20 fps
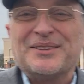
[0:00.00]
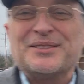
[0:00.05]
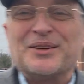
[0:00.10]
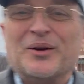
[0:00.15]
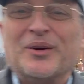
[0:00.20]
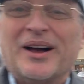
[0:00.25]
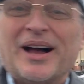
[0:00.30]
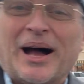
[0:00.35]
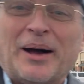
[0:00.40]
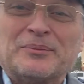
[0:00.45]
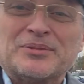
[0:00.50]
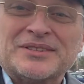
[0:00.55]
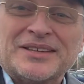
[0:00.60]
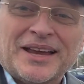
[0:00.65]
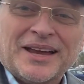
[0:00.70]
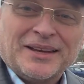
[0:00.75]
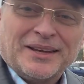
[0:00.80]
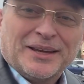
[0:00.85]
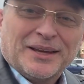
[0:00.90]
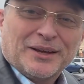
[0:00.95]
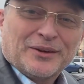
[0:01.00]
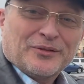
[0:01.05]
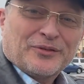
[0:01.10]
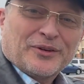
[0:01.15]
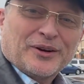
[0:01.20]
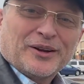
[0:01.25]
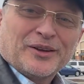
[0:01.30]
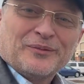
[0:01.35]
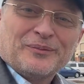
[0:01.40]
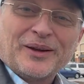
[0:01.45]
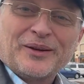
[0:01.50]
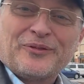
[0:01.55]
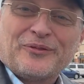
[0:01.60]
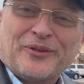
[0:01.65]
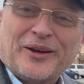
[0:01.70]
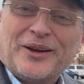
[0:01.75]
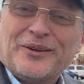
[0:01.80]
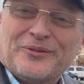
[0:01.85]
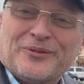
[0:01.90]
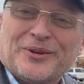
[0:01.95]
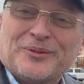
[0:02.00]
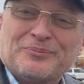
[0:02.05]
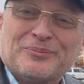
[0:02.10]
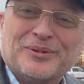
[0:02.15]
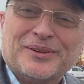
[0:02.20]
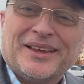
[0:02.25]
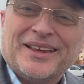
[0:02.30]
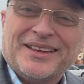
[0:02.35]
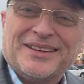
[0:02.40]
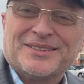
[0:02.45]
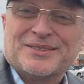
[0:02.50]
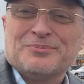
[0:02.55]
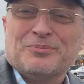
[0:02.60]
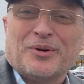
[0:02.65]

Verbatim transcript: So I'm standing in front of my favorite place,